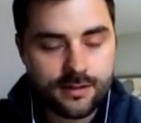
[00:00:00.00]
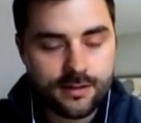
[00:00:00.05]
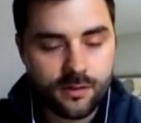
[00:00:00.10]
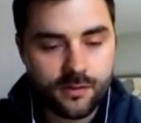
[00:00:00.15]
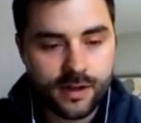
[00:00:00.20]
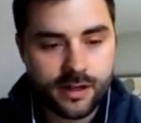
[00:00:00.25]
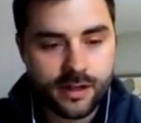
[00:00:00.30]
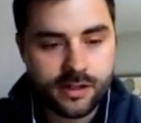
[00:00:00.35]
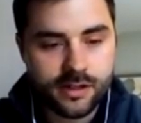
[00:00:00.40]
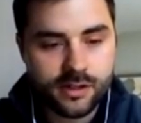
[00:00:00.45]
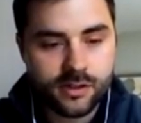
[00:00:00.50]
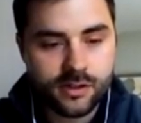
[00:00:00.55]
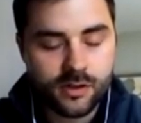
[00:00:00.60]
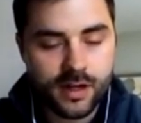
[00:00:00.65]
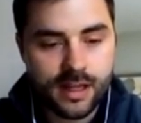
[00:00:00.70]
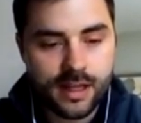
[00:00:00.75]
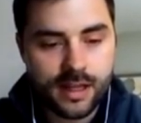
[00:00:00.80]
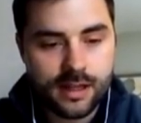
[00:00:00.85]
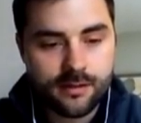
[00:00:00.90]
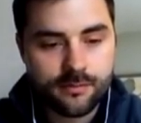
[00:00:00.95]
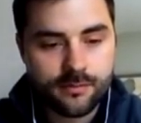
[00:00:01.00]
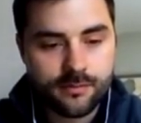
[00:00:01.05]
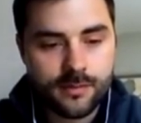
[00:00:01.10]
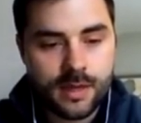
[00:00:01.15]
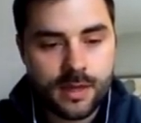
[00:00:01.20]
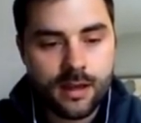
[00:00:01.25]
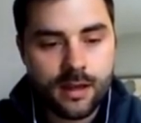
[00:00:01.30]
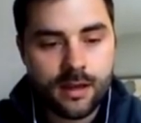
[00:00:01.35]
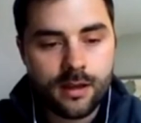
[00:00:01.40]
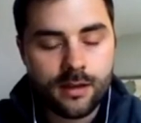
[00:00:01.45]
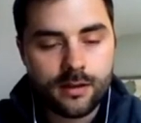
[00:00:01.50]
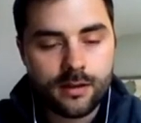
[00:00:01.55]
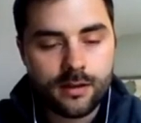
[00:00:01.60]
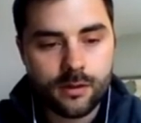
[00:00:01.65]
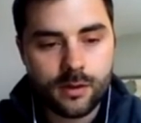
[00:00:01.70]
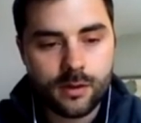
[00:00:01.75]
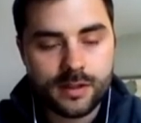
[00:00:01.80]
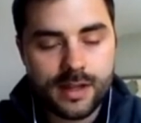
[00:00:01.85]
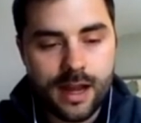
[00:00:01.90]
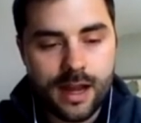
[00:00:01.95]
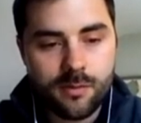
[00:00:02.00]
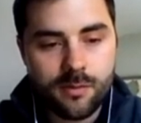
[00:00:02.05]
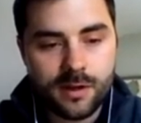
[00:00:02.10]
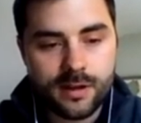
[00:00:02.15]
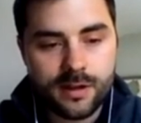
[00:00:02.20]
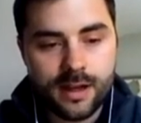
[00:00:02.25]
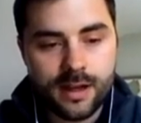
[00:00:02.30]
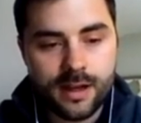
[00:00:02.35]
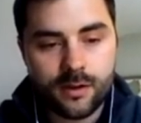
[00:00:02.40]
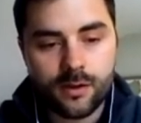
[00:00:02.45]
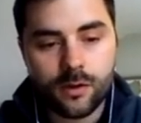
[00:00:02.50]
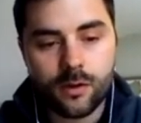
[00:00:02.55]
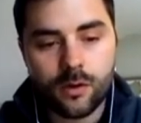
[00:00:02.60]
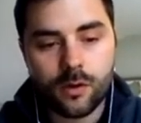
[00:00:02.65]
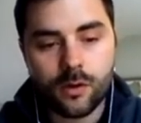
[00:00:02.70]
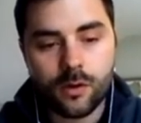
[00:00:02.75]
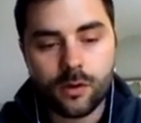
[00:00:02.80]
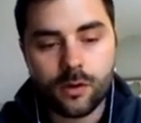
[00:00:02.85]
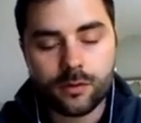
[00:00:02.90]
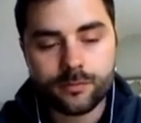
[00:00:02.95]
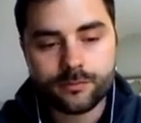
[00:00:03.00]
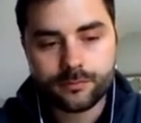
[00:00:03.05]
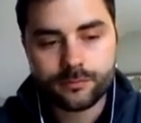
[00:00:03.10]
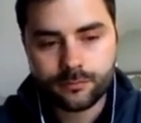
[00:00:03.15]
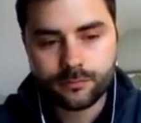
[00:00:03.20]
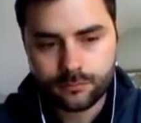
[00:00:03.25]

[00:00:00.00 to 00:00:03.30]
so very stringy. So what's happening down hole,